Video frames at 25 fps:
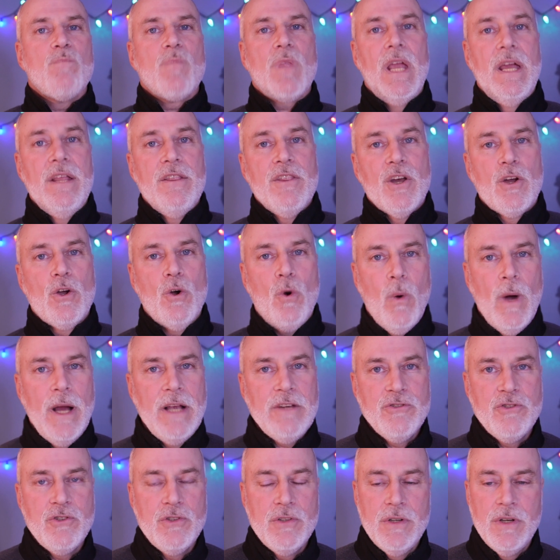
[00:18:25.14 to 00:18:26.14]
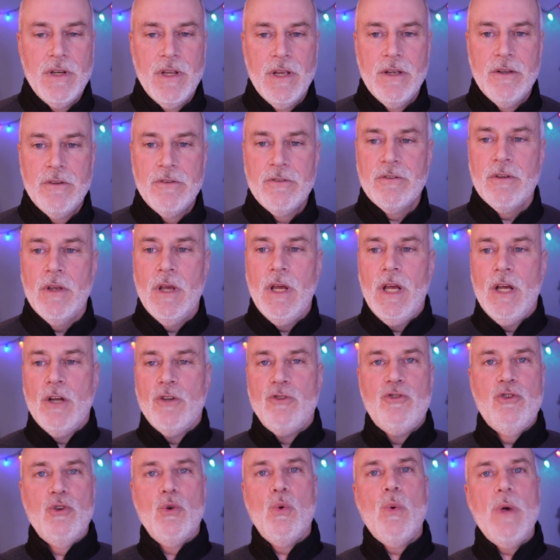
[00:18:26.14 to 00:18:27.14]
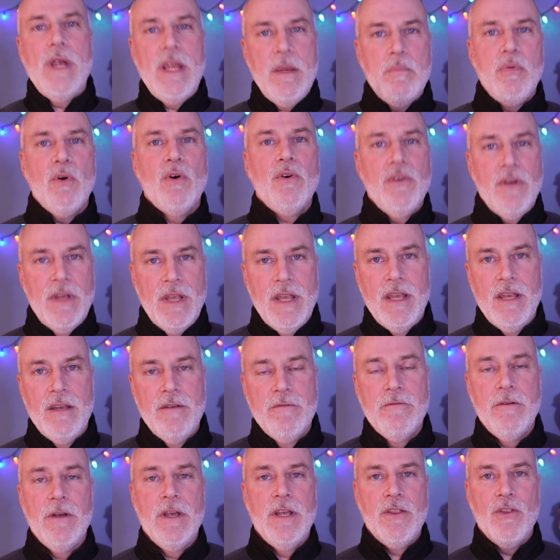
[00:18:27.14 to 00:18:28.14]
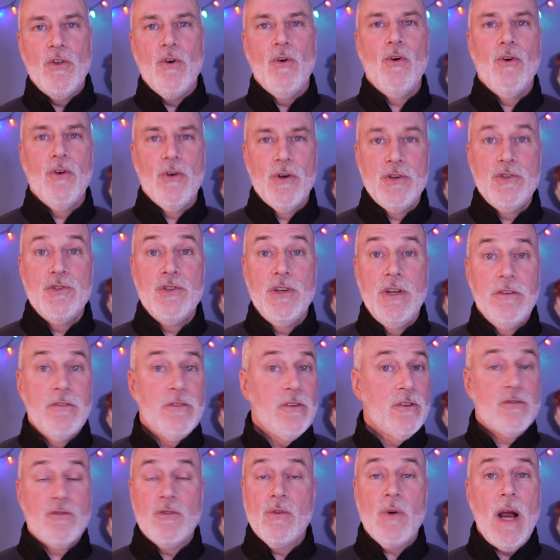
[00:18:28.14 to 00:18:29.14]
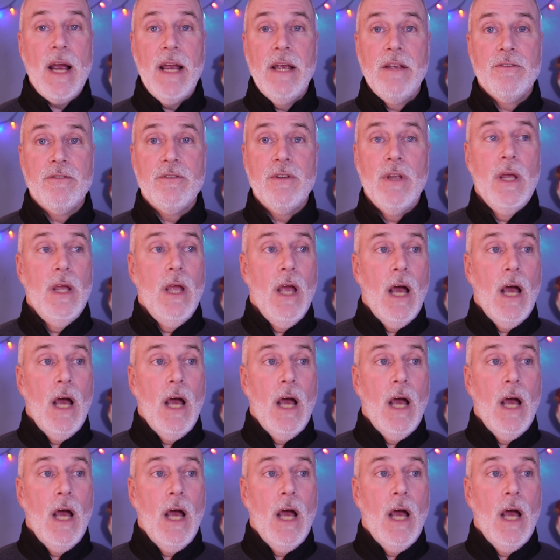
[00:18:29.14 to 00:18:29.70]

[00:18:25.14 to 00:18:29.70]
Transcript: And the question is, do we believe in the Lord Jesus Christ?